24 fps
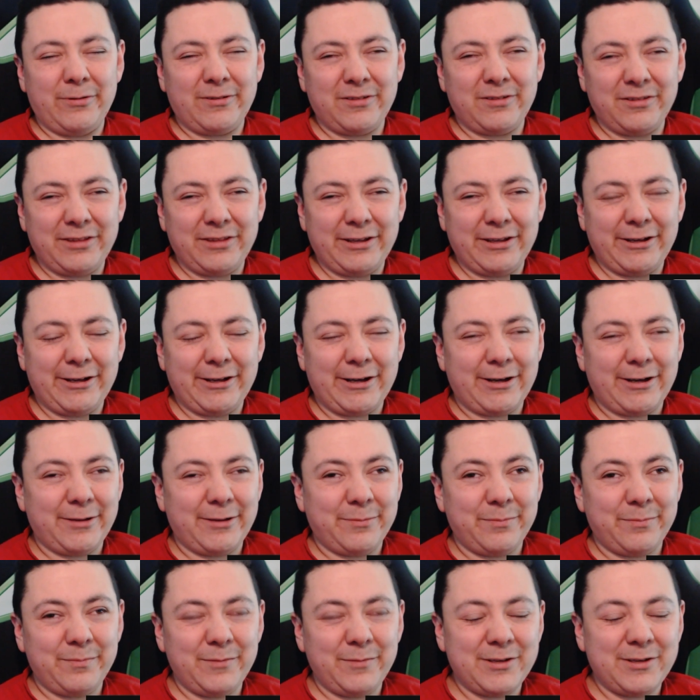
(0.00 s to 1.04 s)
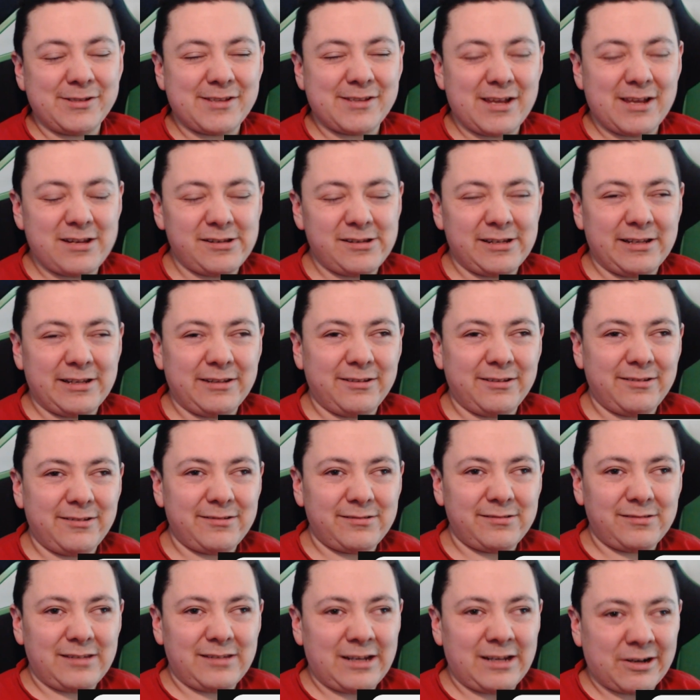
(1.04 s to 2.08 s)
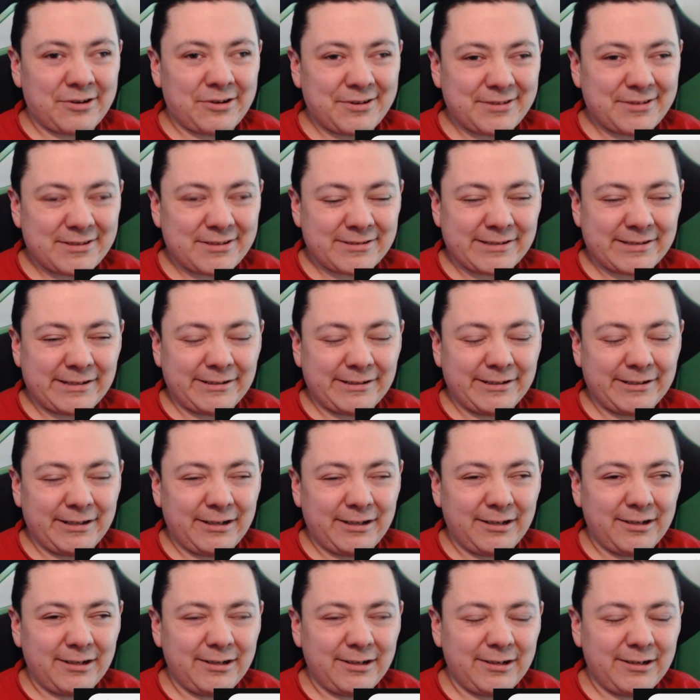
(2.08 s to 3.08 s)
to the ascendant, Aries ascendant.